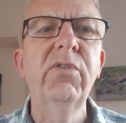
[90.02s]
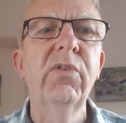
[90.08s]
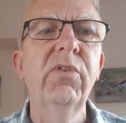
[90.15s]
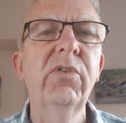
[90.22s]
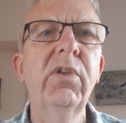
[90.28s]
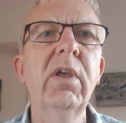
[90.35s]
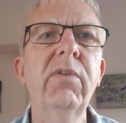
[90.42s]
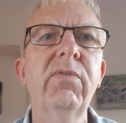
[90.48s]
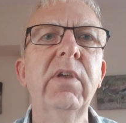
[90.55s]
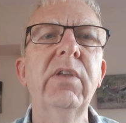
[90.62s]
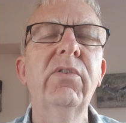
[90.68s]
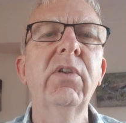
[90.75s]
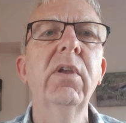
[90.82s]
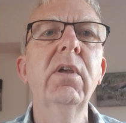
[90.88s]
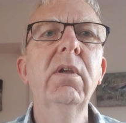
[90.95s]
the
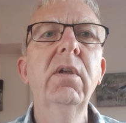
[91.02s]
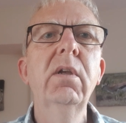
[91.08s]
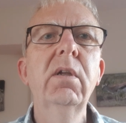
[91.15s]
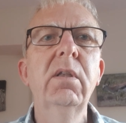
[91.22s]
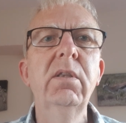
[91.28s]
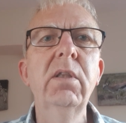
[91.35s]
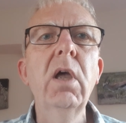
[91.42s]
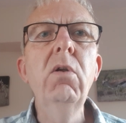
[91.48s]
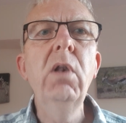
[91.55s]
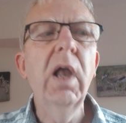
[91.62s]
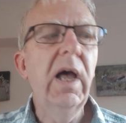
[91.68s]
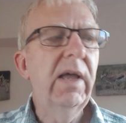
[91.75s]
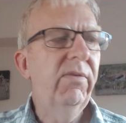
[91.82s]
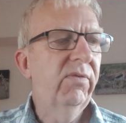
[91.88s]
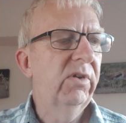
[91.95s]
surface. No
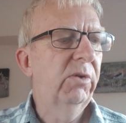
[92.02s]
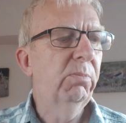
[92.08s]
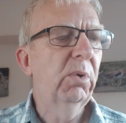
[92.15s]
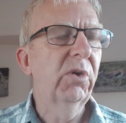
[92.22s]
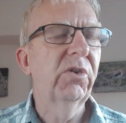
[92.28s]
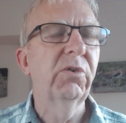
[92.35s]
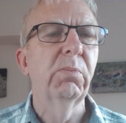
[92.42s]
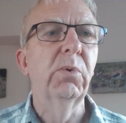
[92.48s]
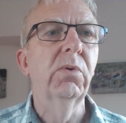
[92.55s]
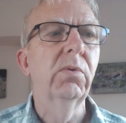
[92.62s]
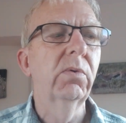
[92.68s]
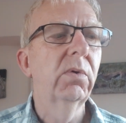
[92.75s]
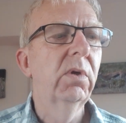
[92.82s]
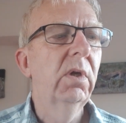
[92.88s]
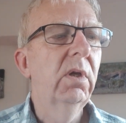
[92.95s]
life is possible.
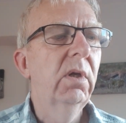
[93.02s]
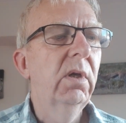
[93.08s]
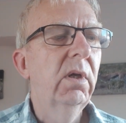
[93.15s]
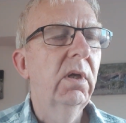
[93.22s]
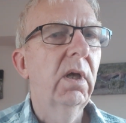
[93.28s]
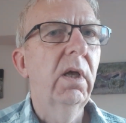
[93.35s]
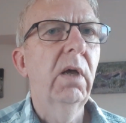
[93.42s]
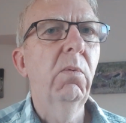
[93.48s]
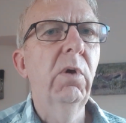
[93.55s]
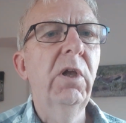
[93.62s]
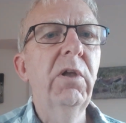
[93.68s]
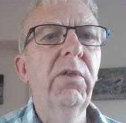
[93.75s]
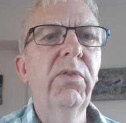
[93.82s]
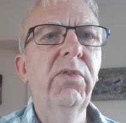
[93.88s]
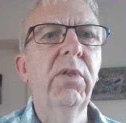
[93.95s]
An
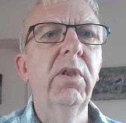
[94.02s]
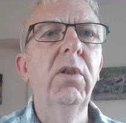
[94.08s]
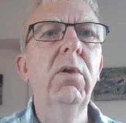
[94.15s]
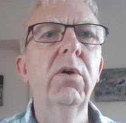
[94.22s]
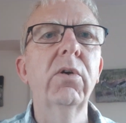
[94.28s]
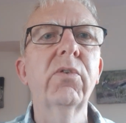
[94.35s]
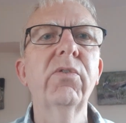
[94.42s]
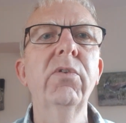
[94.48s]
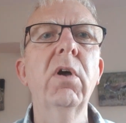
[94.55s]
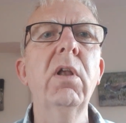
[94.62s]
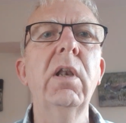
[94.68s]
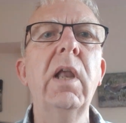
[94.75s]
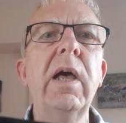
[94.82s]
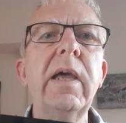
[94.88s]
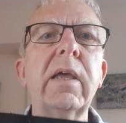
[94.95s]
earth that looks
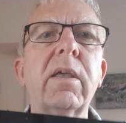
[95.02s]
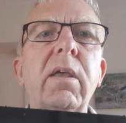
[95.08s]
not like